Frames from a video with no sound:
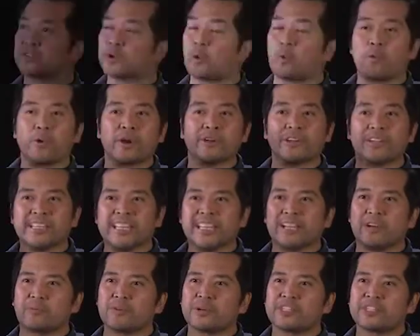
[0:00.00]
So where did
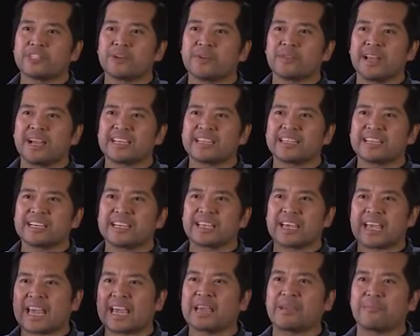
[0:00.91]
the original idea
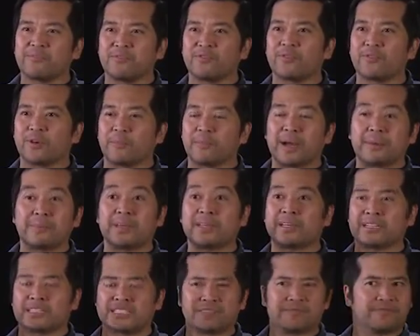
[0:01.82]
came from? I
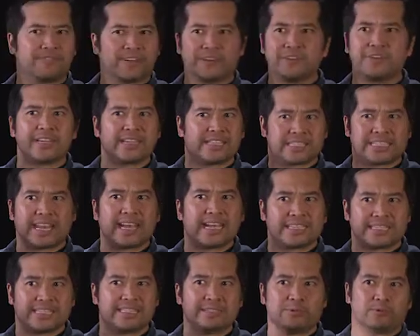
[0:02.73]
mean, it's very
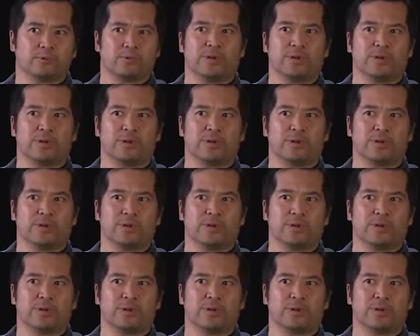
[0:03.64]
intense and